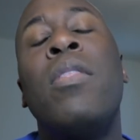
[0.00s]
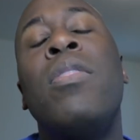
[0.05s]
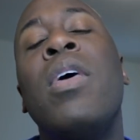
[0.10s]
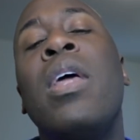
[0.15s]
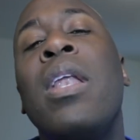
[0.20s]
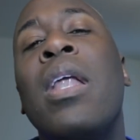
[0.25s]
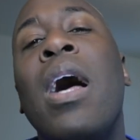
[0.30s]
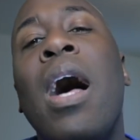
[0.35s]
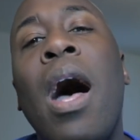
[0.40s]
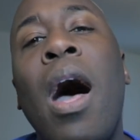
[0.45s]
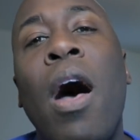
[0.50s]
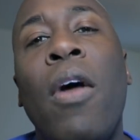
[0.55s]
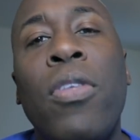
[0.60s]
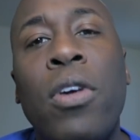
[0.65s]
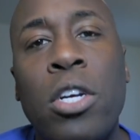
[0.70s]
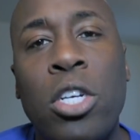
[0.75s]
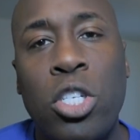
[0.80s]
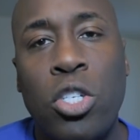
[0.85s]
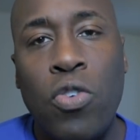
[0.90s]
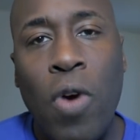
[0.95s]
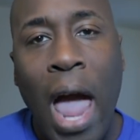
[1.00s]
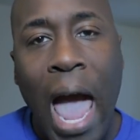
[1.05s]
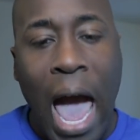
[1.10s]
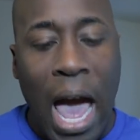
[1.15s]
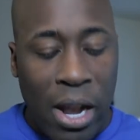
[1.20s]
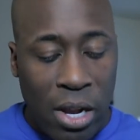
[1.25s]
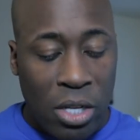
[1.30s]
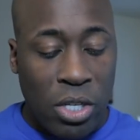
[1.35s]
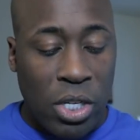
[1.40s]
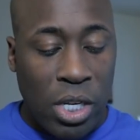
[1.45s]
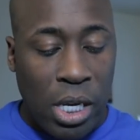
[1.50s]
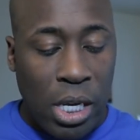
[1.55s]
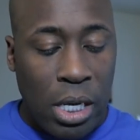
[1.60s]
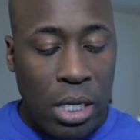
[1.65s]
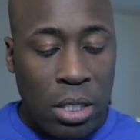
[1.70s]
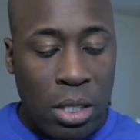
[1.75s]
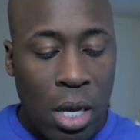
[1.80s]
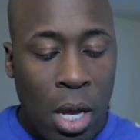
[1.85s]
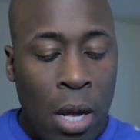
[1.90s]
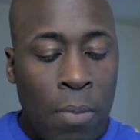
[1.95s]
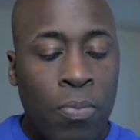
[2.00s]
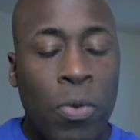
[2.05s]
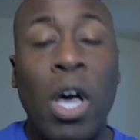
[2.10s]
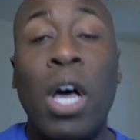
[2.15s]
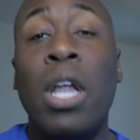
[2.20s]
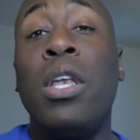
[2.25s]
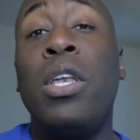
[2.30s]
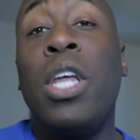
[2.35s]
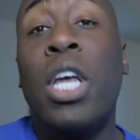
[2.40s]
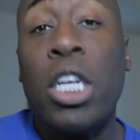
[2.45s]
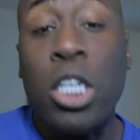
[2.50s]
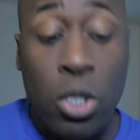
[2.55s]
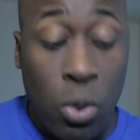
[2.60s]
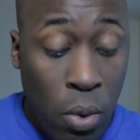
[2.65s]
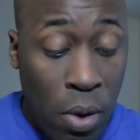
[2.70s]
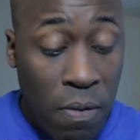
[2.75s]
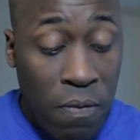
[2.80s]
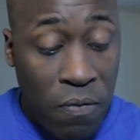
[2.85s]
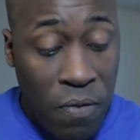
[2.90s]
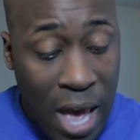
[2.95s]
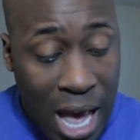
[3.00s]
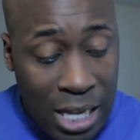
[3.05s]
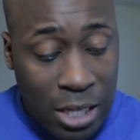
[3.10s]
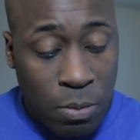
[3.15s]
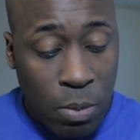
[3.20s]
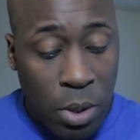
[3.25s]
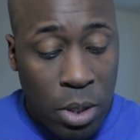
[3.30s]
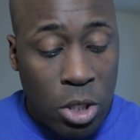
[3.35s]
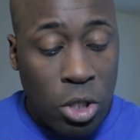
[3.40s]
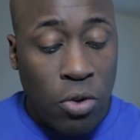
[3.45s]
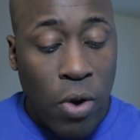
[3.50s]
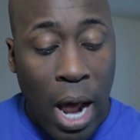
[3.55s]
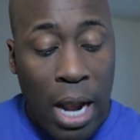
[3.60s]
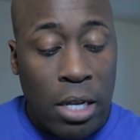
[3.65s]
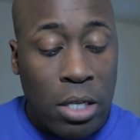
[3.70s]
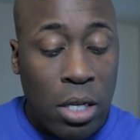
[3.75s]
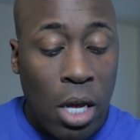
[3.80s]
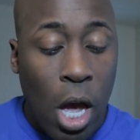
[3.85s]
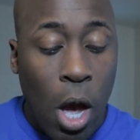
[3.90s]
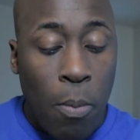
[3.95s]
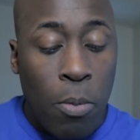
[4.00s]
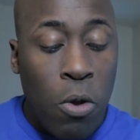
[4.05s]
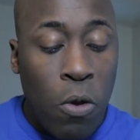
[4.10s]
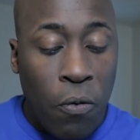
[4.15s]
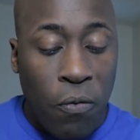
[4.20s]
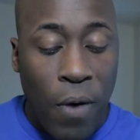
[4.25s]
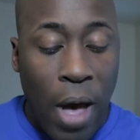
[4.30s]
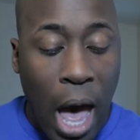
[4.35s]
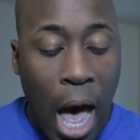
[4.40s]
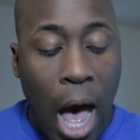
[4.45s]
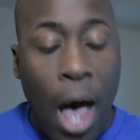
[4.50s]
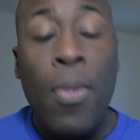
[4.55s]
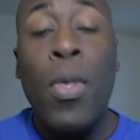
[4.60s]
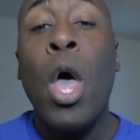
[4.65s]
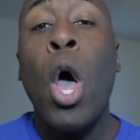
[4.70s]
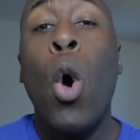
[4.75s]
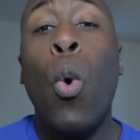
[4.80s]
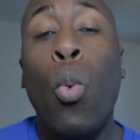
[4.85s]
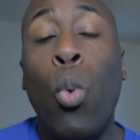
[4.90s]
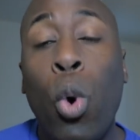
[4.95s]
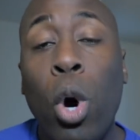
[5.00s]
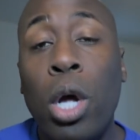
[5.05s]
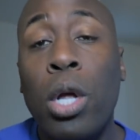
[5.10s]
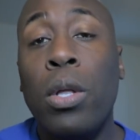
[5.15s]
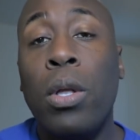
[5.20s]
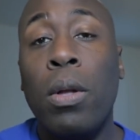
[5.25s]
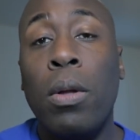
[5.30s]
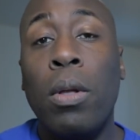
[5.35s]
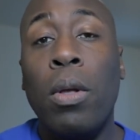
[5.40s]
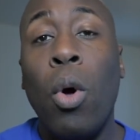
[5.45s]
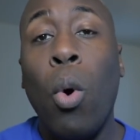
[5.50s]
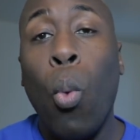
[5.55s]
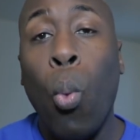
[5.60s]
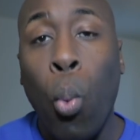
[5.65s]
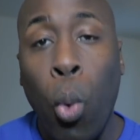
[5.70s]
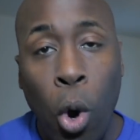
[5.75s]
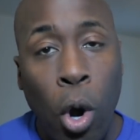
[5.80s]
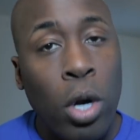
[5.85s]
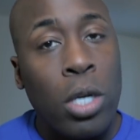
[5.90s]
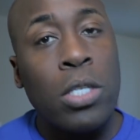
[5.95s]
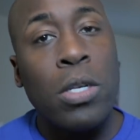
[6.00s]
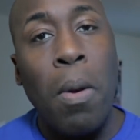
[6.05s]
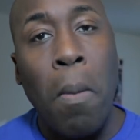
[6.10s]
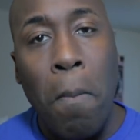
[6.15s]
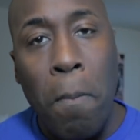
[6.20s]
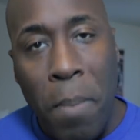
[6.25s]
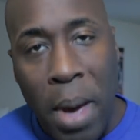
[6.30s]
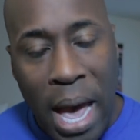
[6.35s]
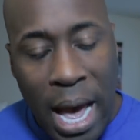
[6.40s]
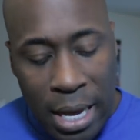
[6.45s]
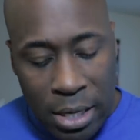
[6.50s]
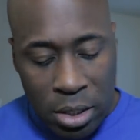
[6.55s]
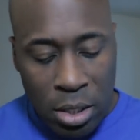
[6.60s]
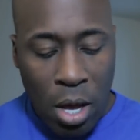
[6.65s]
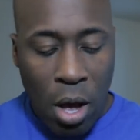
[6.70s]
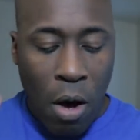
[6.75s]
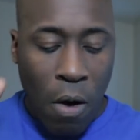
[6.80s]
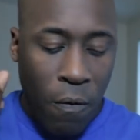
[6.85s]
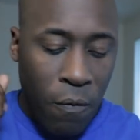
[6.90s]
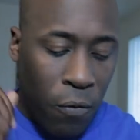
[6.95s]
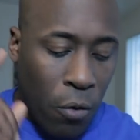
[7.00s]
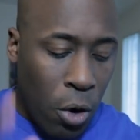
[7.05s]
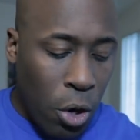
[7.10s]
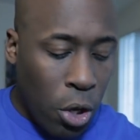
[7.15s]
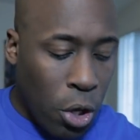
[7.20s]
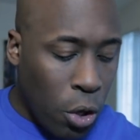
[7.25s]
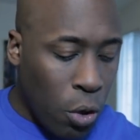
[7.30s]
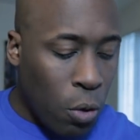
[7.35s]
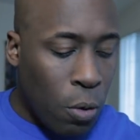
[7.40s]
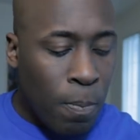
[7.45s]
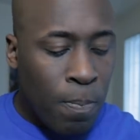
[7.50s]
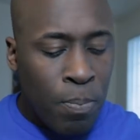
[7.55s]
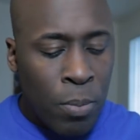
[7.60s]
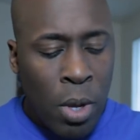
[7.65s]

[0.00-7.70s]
Then other strategies, additional investment strategies to help you find what works best for you.